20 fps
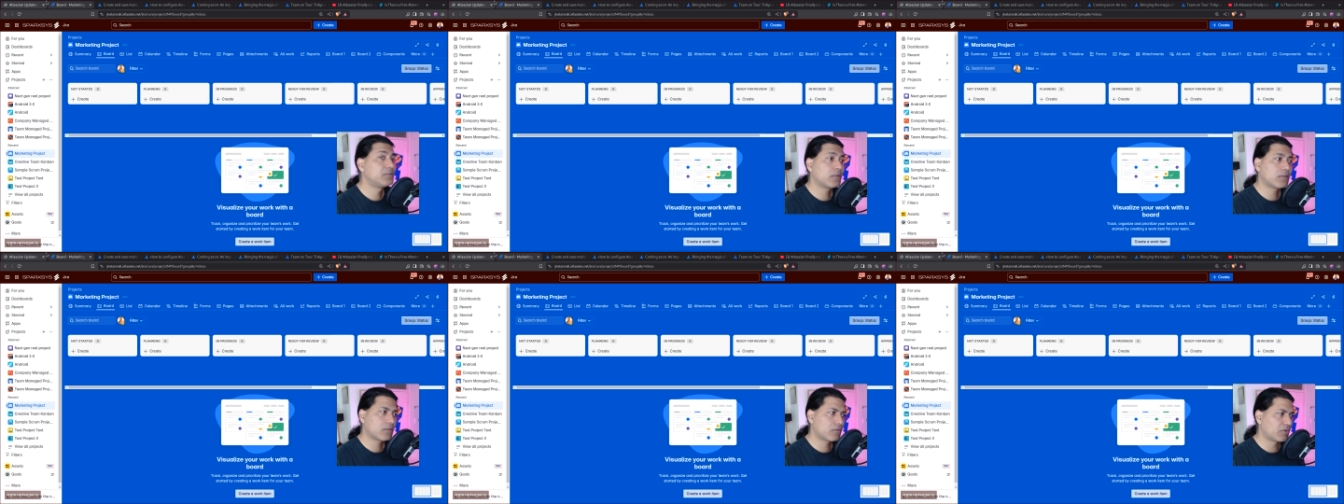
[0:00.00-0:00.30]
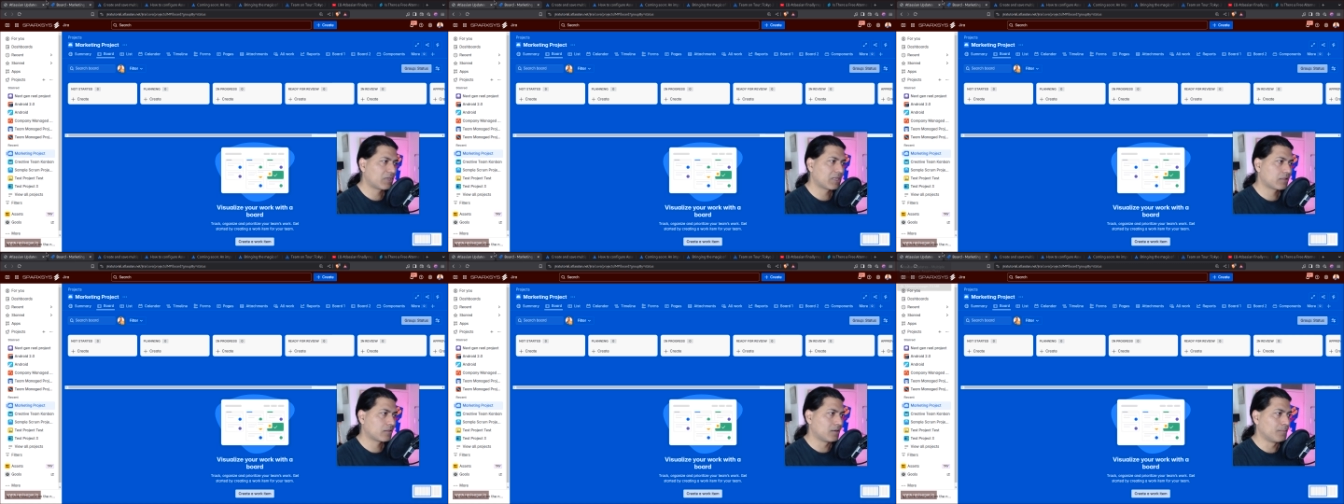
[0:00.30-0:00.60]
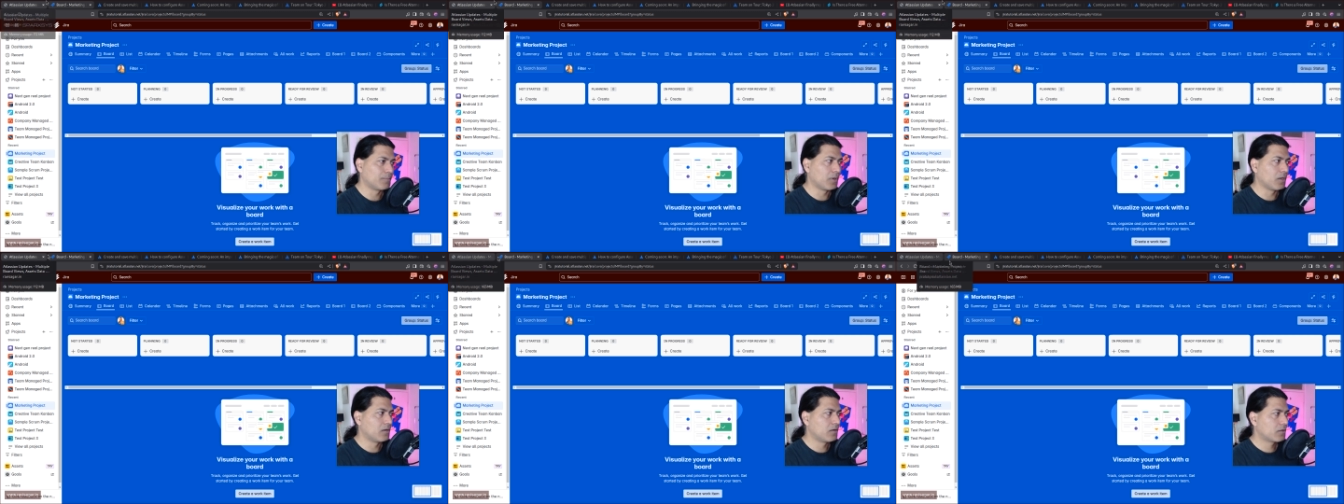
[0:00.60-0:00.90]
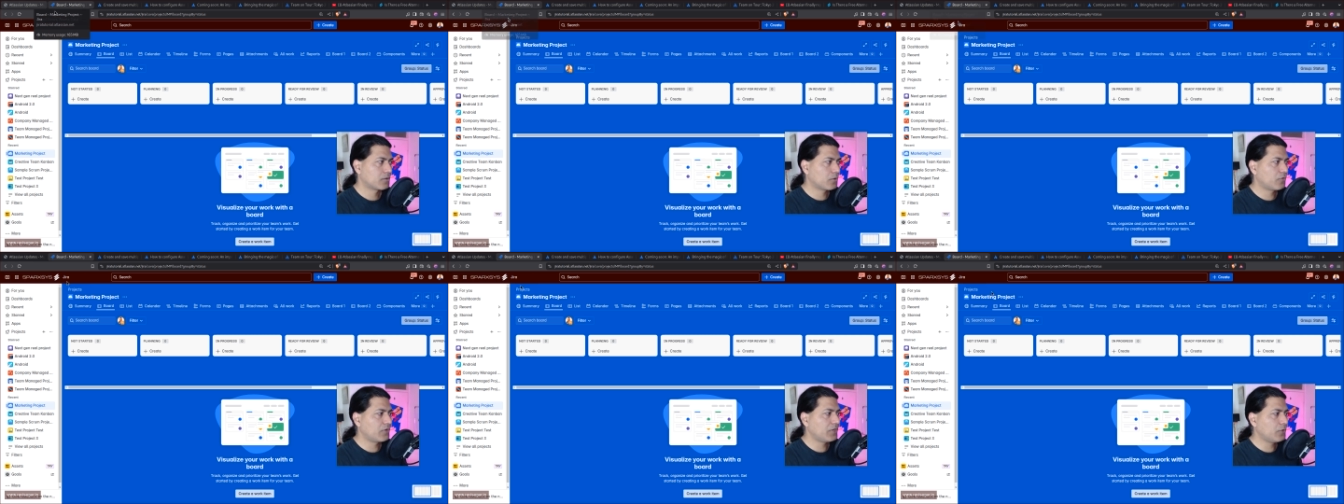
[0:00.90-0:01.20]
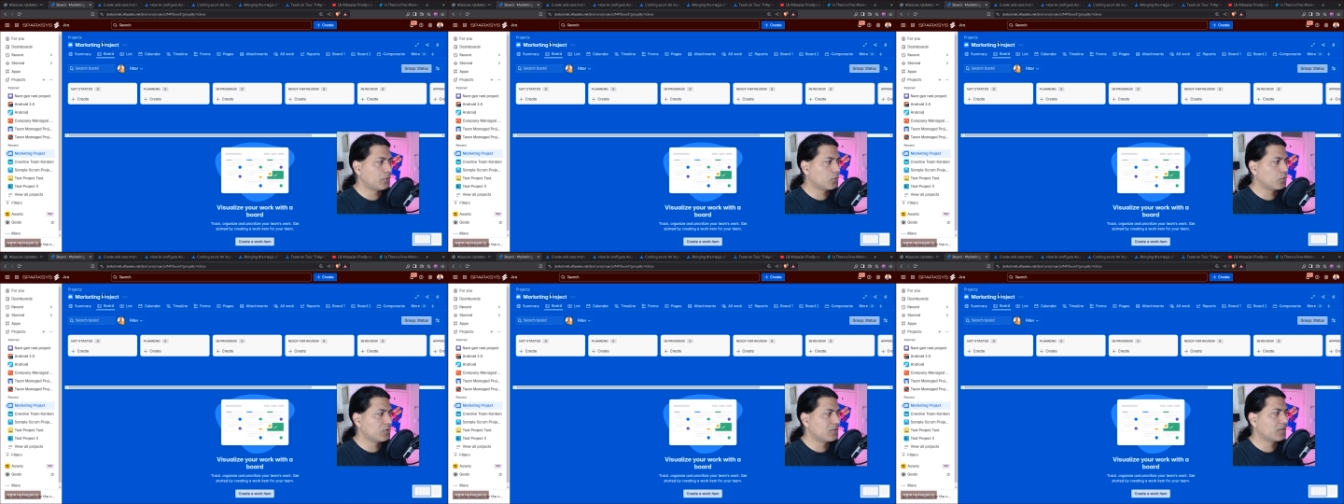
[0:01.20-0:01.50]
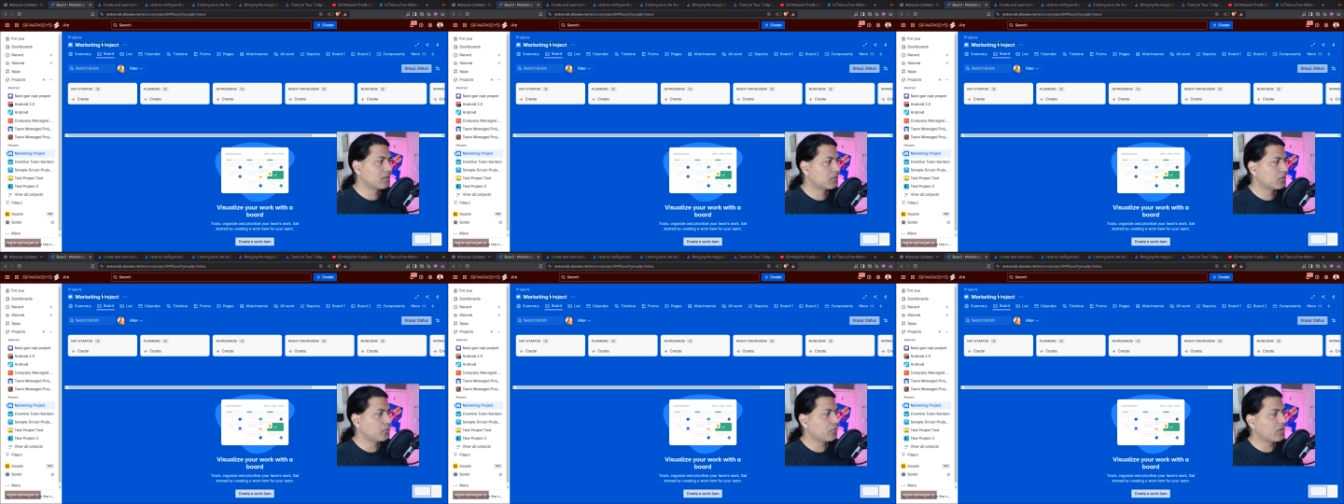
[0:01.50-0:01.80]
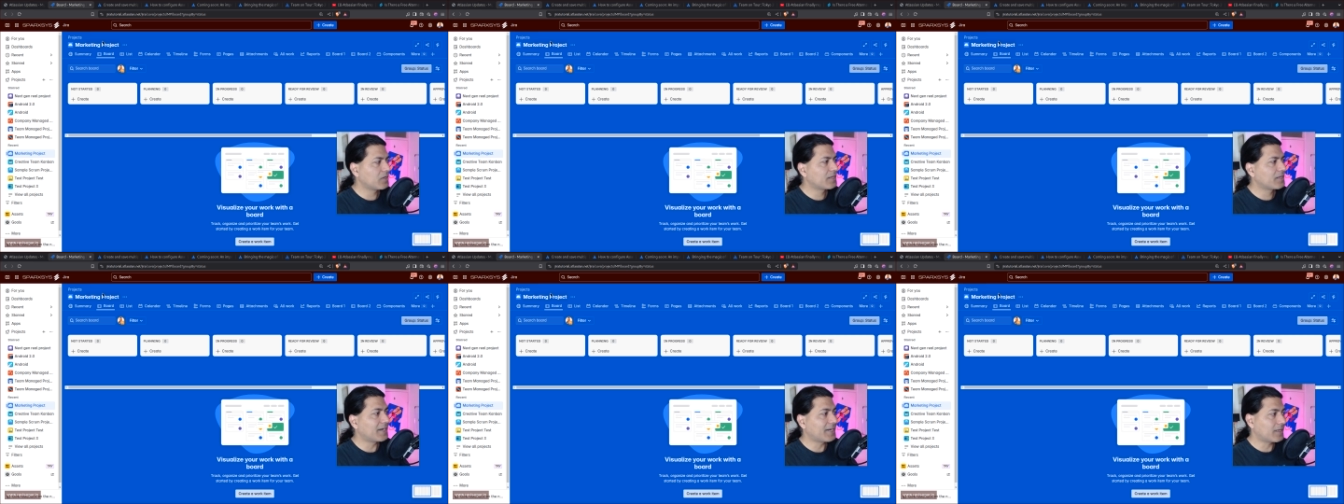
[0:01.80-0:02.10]
This is one example. Now, when you do this,
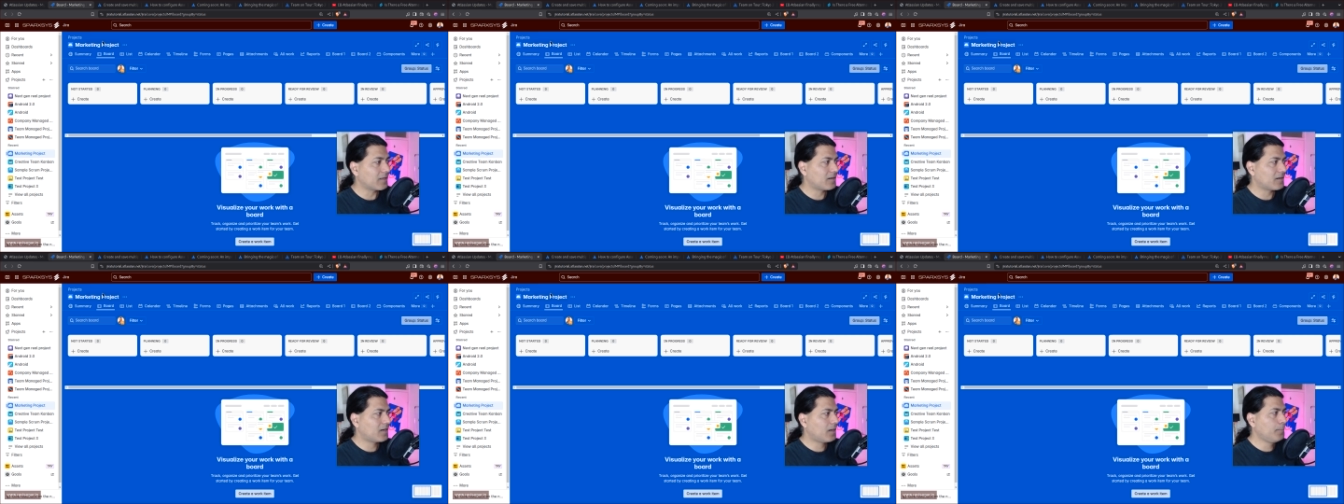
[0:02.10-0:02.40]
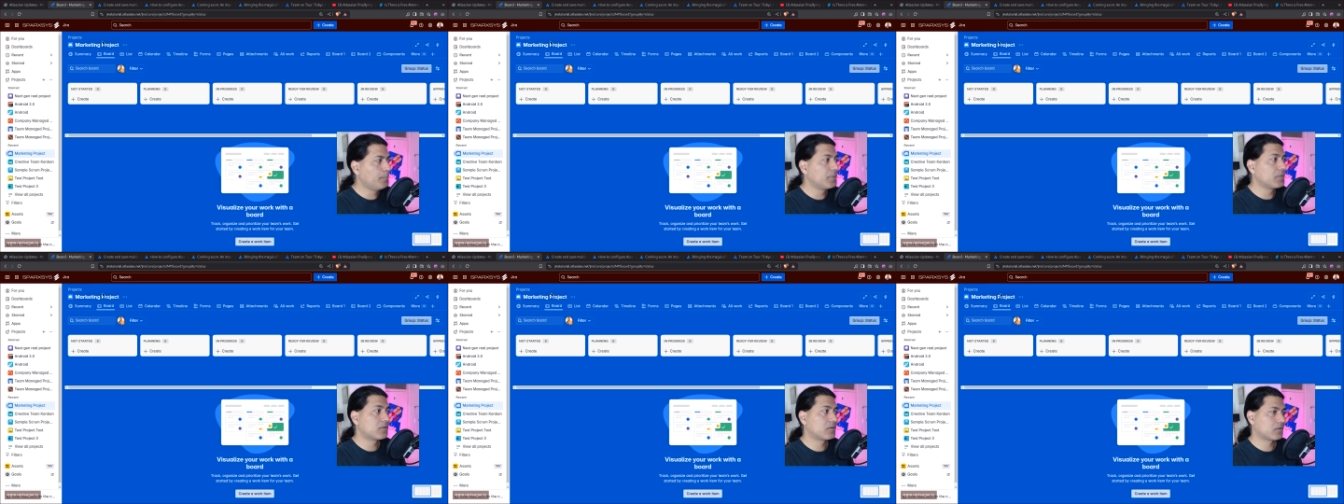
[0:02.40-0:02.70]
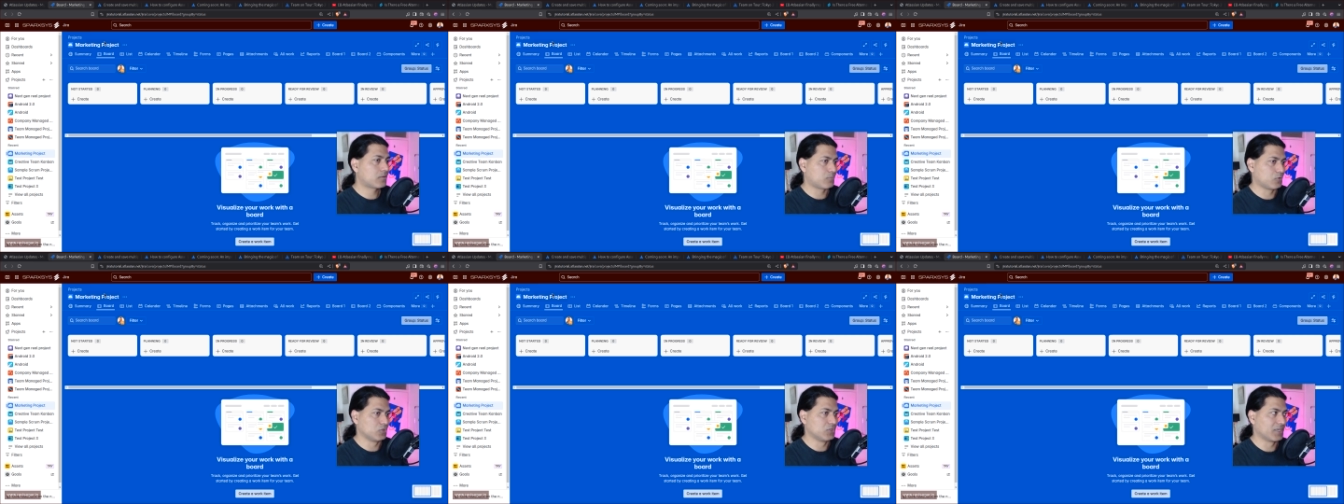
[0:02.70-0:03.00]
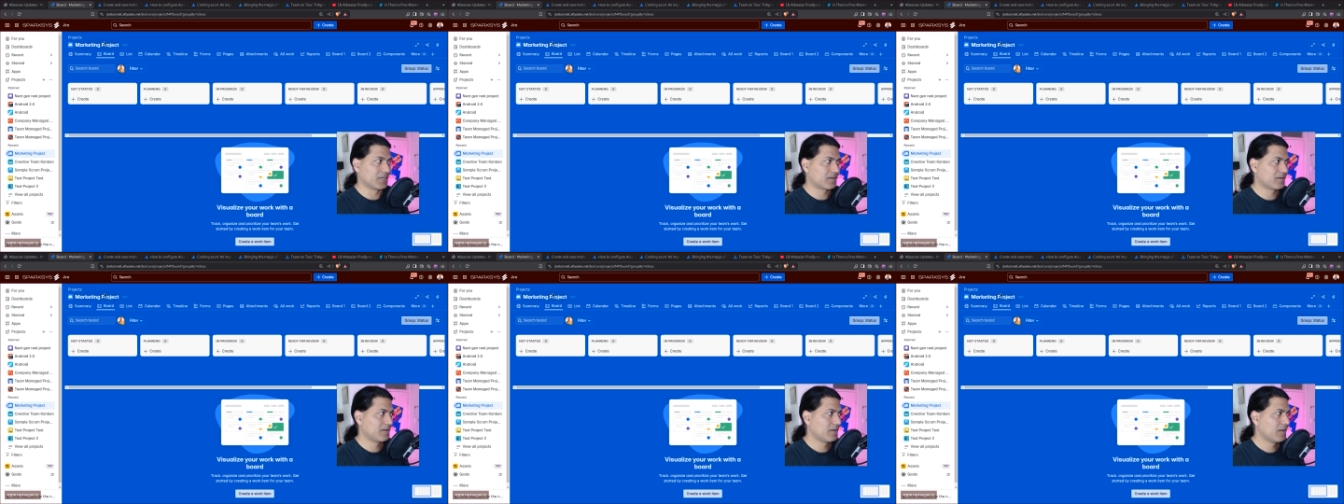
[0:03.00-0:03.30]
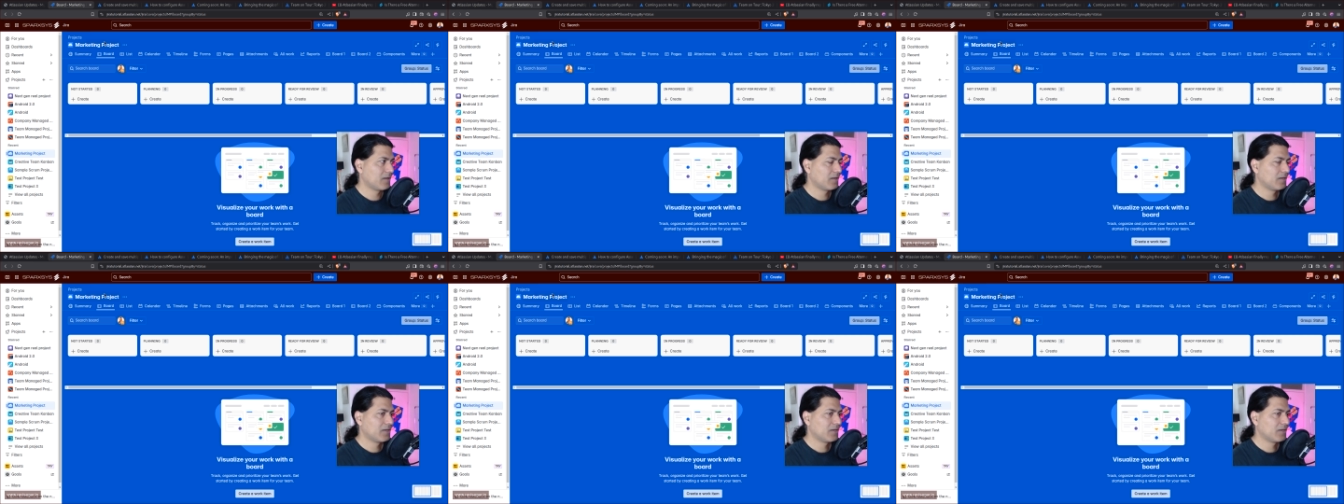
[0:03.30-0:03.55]
you will get a business project,